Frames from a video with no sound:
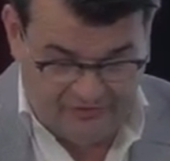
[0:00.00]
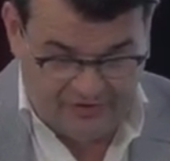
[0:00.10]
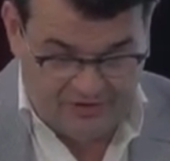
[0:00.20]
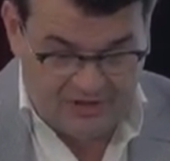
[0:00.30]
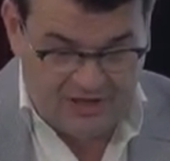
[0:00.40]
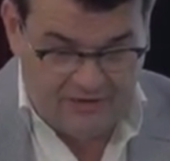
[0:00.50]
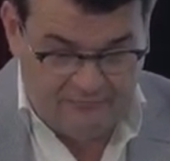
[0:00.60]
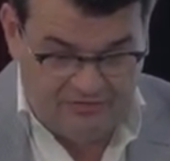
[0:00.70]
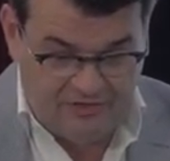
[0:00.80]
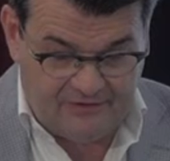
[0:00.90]
that
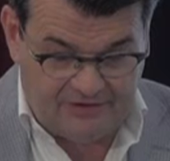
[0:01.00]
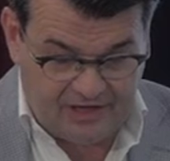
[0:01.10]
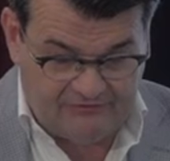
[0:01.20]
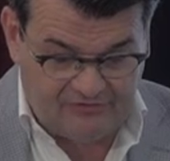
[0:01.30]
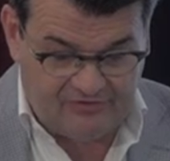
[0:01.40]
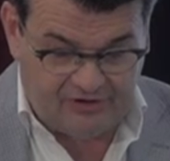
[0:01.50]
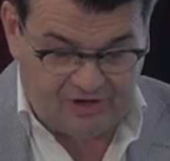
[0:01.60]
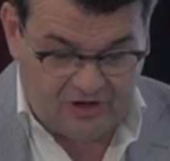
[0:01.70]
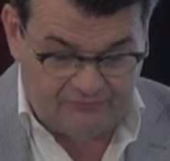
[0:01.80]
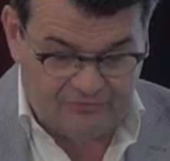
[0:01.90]
everything that governs our
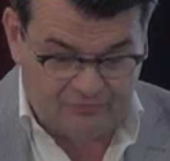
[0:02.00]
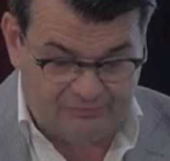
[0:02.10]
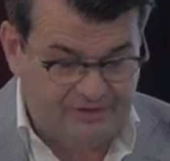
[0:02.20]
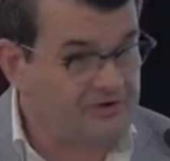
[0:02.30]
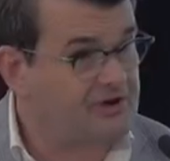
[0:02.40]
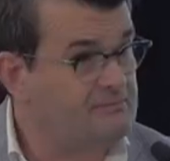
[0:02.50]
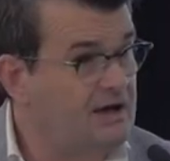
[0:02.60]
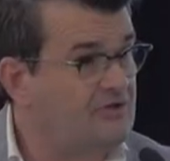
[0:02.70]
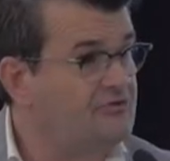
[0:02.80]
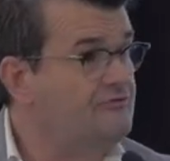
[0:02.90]
life should be the
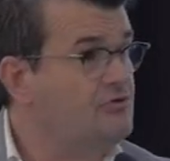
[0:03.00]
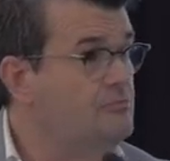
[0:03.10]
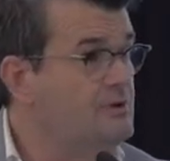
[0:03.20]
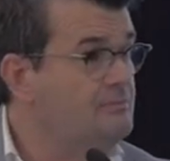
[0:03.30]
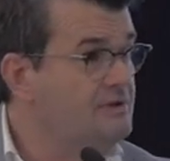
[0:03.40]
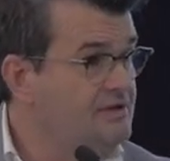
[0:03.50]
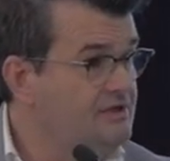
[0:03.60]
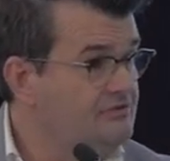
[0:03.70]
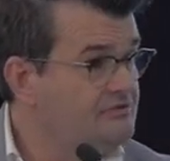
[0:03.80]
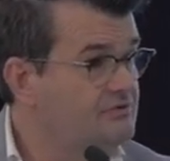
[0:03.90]
commands of human
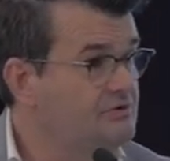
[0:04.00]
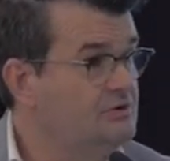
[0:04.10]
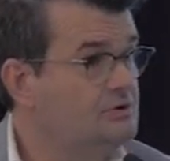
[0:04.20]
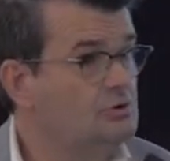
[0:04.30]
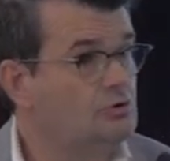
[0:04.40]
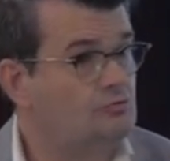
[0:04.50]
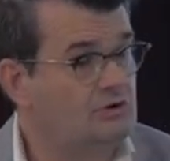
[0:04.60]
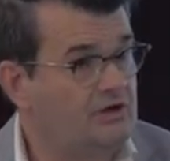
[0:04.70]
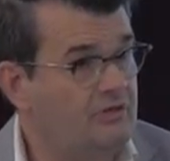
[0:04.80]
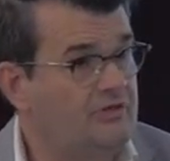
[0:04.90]
beings
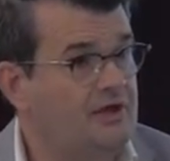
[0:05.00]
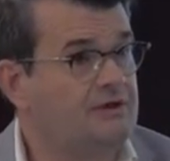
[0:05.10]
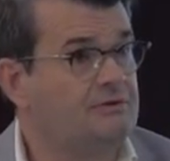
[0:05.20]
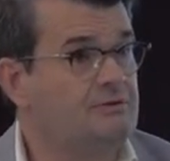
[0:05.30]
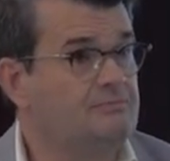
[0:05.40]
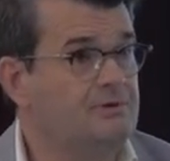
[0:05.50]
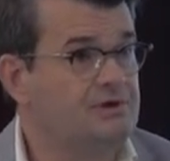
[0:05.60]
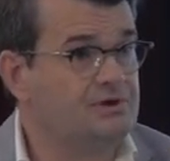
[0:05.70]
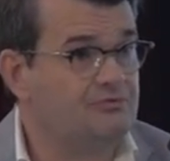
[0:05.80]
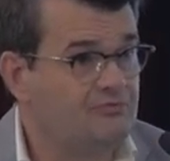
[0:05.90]
rather than
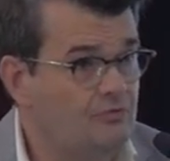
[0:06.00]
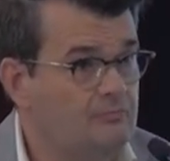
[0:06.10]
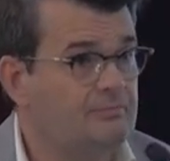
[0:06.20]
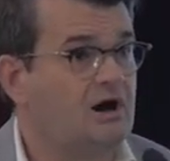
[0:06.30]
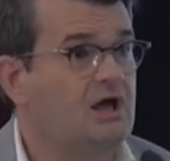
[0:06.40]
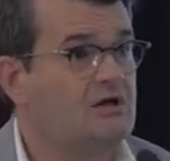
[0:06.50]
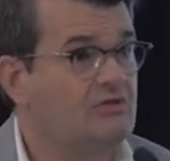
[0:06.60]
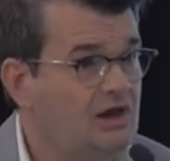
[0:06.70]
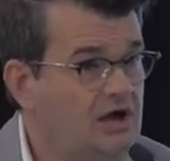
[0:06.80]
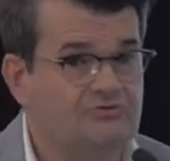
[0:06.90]
being informed by
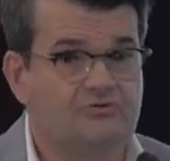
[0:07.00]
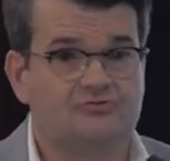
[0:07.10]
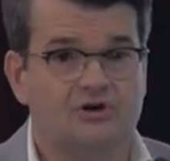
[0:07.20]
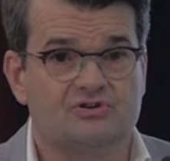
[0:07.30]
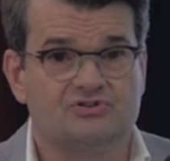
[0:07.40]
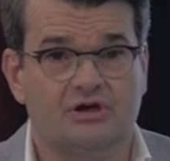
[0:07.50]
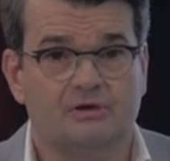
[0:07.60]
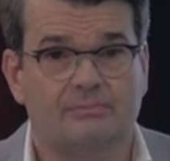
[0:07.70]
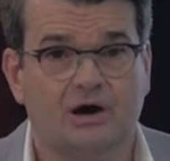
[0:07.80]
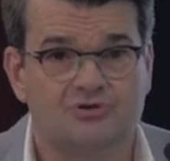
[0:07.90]
the larger
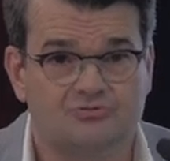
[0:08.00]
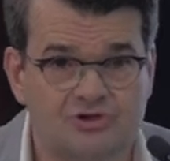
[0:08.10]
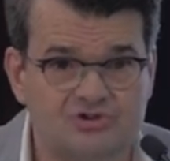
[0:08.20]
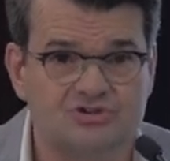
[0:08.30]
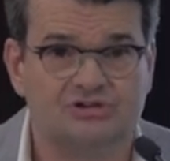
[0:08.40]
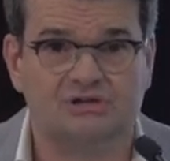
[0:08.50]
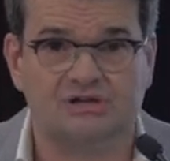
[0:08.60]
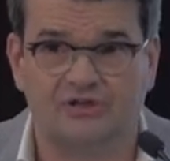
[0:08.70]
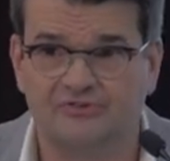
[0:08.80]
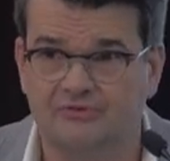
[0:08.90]
structure, by tradition,
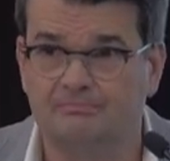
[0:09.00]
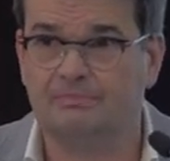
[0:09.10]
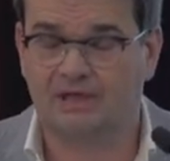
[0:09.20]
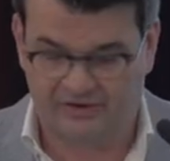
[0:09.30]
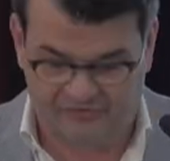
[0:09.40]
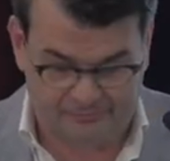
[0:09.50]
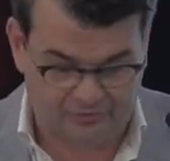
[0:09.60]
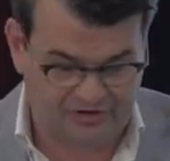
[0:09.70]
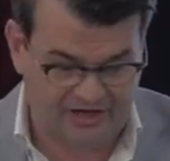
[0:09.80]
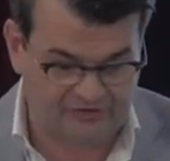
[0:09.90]
custom, and
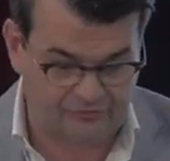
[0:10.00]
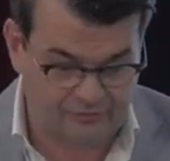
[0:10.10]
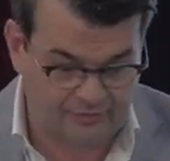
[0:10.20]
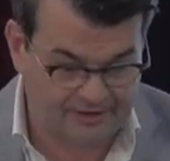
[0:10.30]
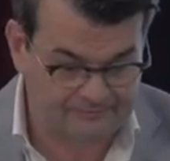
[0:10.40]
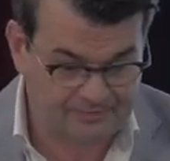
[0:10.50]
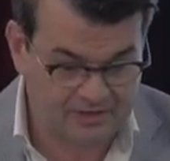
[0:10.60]
spontaneous ordering.